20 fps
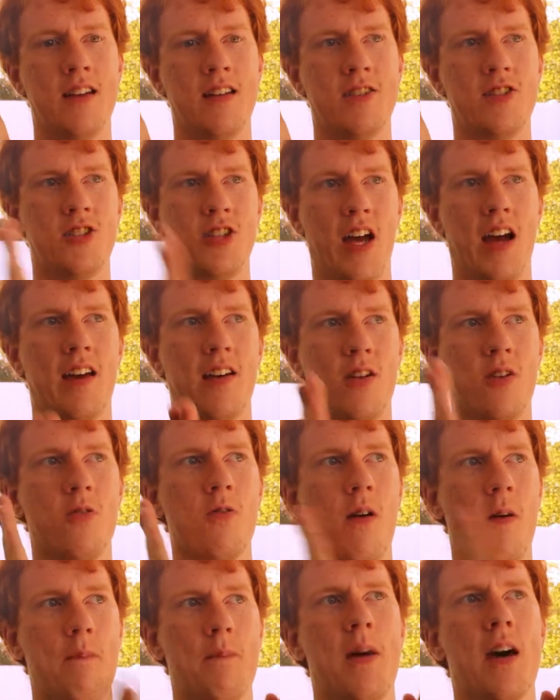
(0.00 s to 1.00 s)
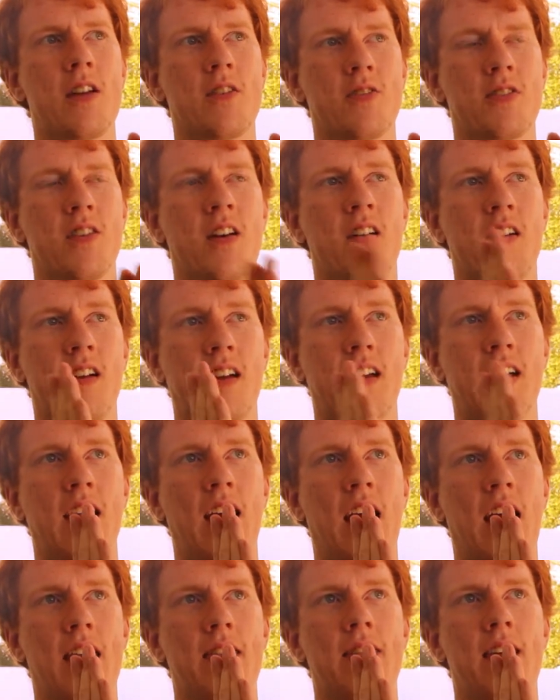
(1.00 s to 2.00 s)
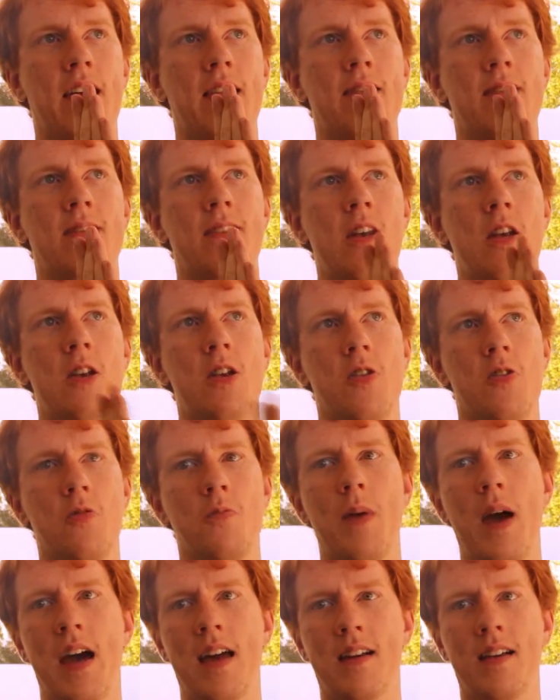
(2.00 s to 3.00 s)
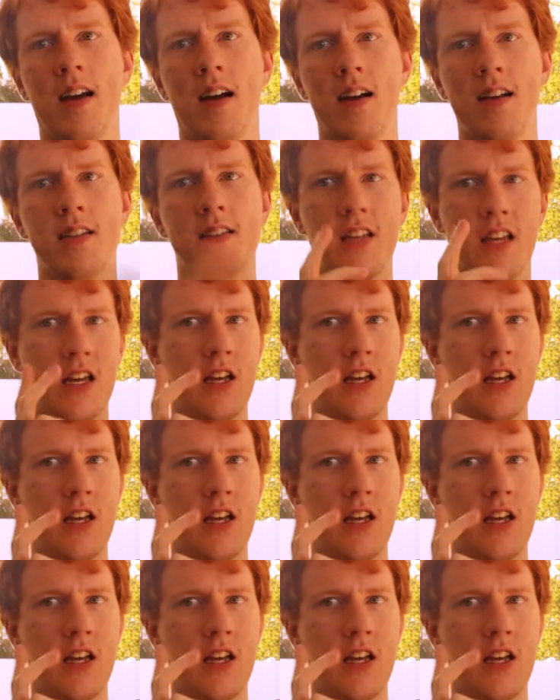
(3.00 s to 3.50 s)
Shadow, Metal Sonic, and then the new bad guys,